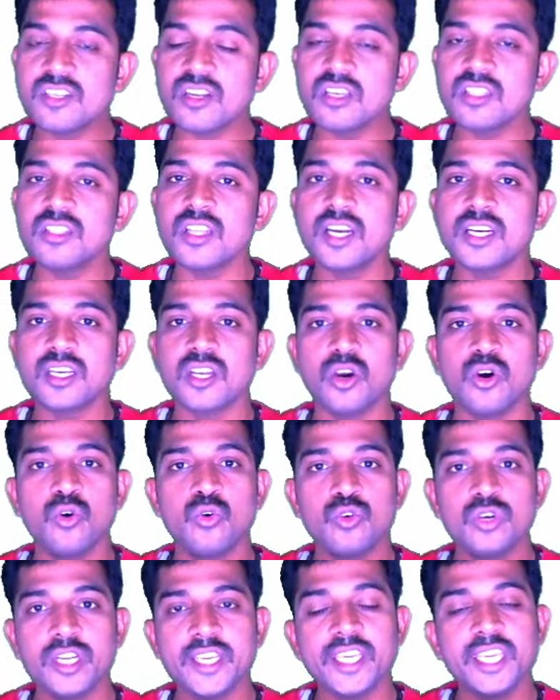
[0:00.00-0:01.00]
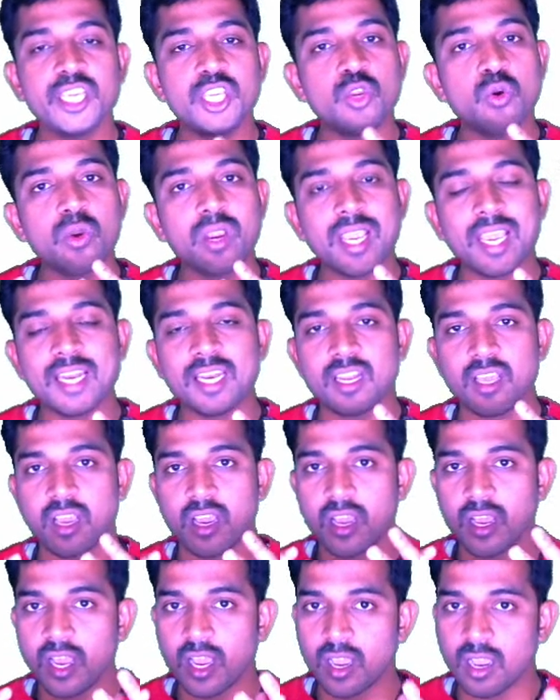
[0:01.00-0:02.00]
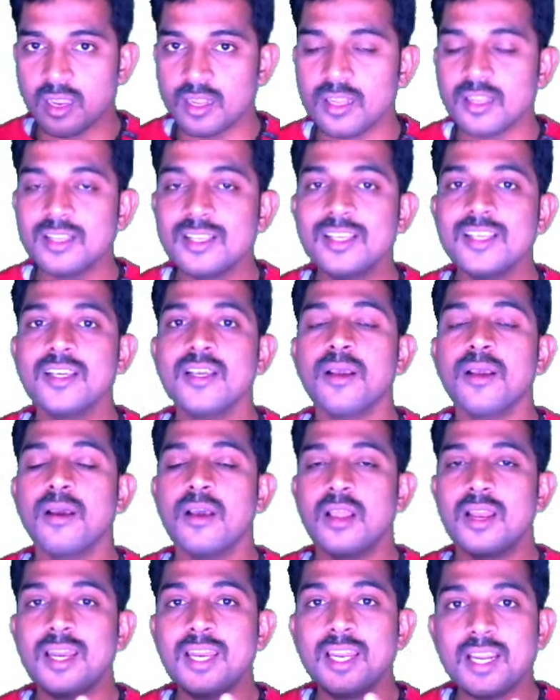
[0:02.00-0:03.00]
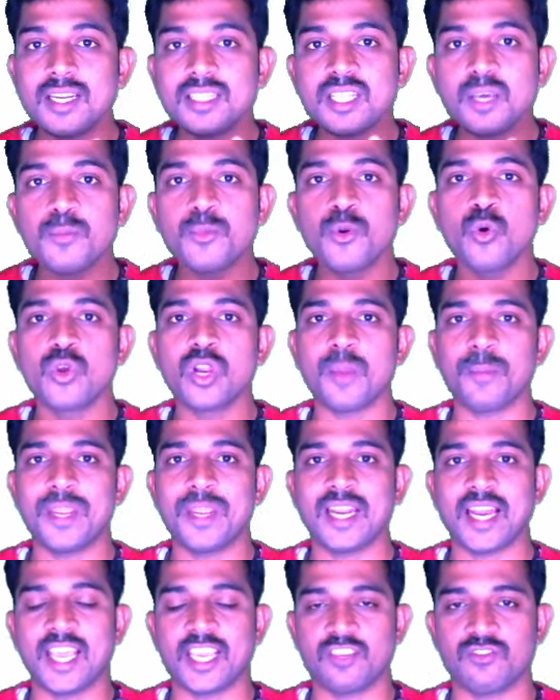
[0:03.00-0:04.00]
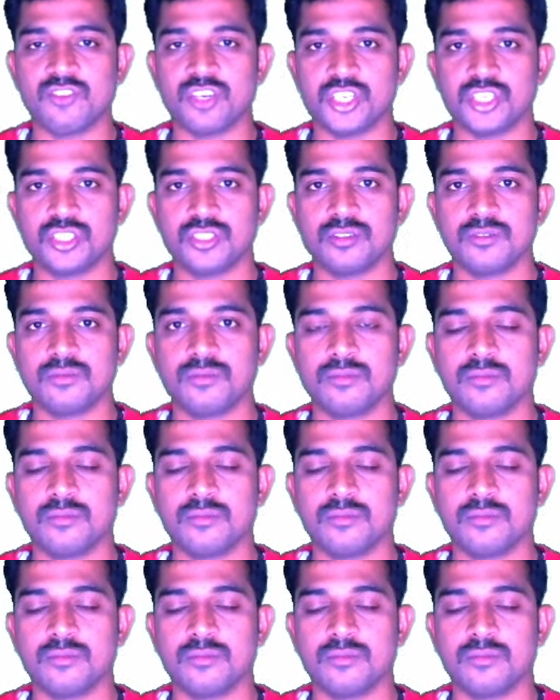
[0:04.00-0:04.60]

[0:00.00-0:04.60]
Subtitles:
on that only you can learn the programming language,